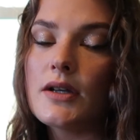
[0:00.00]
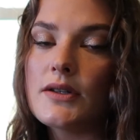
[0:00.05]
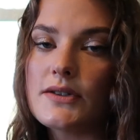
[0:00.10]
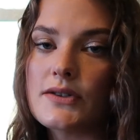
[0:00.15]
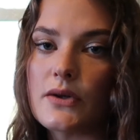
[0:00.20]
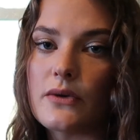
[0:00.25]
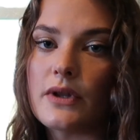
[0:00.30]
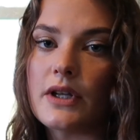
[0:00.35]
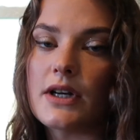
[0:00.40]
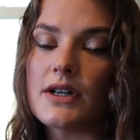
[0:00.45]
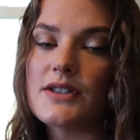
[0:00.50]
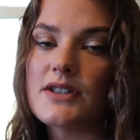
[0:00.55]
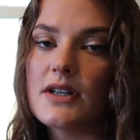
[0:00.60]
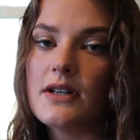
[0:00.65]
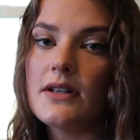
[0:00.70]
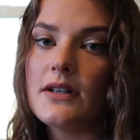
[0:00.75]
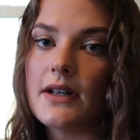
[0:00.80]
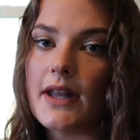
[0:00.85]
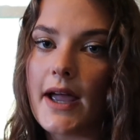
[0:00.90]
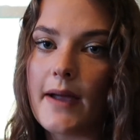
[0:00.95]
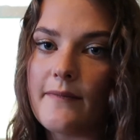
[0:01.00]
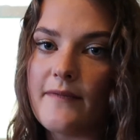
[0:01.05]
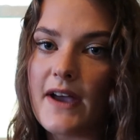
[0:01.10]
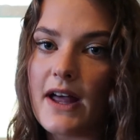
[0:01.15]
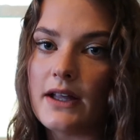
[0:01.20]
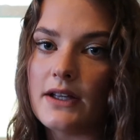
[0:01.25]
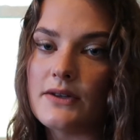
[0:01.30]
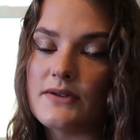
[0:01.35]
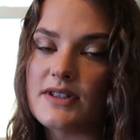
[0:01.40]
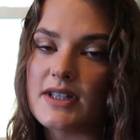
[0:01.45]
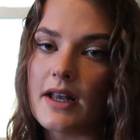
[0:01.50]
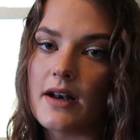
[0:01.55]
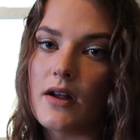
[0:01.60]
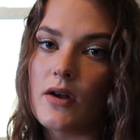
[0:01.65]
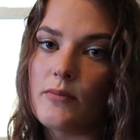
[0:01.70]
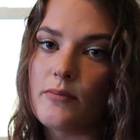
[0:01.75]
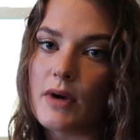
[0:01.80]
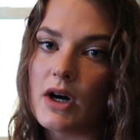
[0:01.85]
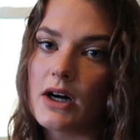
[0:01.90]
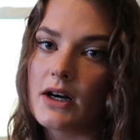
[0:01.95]
So there are certain lab values that I'll
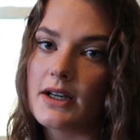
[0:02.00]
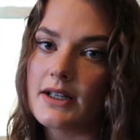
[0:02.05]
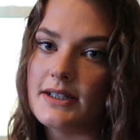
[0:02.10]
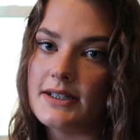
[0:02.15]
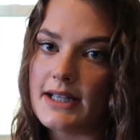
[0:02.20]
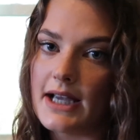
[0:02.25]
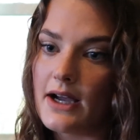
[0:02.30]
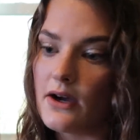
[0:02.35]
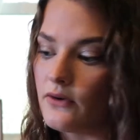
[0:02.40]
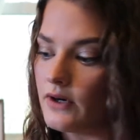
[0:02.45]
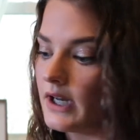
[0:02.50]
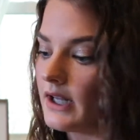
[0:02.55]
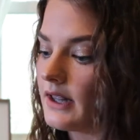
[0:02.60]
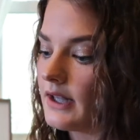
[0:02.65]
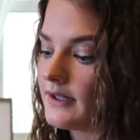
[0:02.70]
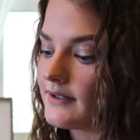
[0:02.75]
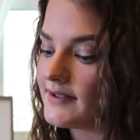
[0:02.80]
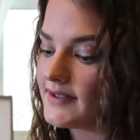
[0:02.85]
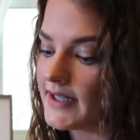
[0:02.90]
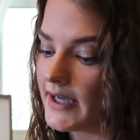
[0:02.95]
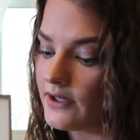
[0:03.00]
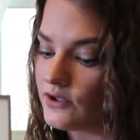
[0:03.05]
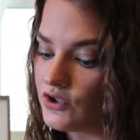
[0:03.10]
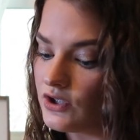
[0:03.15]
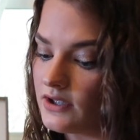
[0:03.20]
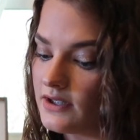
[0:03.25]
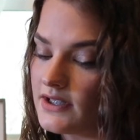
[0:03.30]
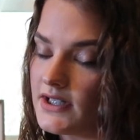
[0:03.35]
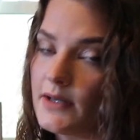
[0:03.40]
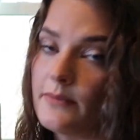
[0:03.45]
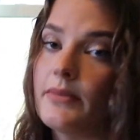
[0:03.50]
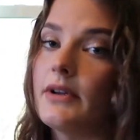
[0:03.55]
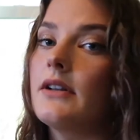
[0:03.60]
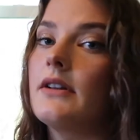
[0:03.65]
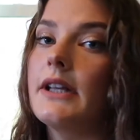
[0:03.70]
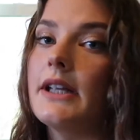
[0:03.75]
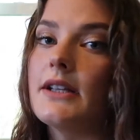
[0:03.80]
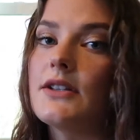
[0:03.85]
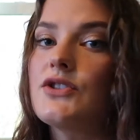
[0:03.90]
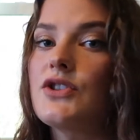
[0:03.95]
mark down in this section.
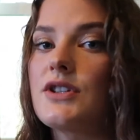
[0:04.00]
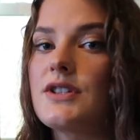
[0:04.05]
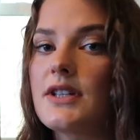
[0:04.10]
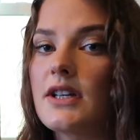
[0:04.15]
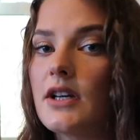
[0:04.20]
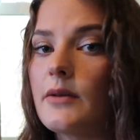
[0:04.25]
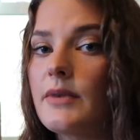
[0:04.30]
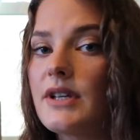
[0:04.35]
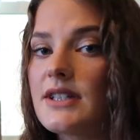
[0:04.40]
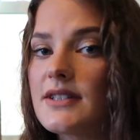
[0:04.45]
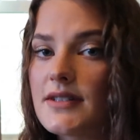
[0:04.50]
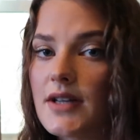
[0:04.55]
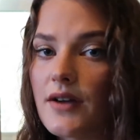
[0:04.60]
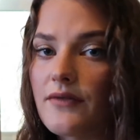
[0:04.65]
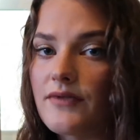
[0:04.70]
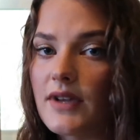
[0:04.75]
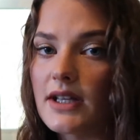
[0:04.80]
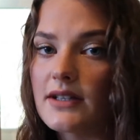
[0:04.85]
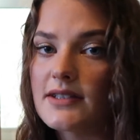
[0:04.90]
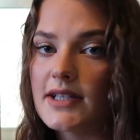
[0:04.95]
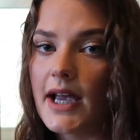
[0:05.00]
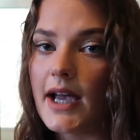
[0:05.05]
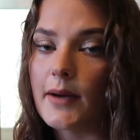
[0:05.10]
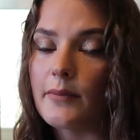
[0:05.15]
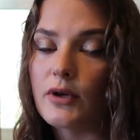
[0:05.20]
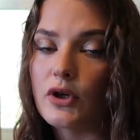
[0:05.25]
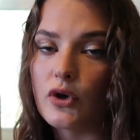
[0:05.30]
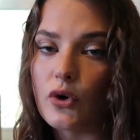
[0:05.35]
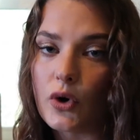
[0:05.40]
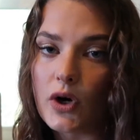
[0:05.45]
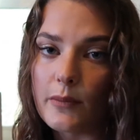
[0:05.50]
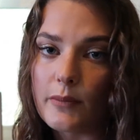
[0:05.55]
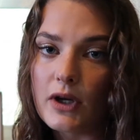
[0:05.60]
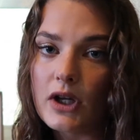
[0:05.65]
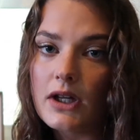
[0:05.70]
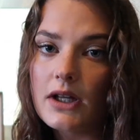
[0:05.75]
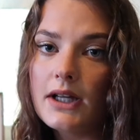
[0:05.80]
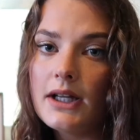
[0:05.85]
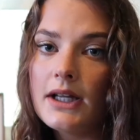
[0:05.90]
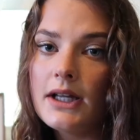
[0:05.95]
Typically it's just going to be stuff that's
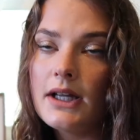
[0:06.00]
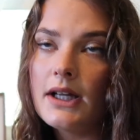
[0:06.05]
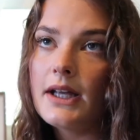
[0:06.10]
abnormal.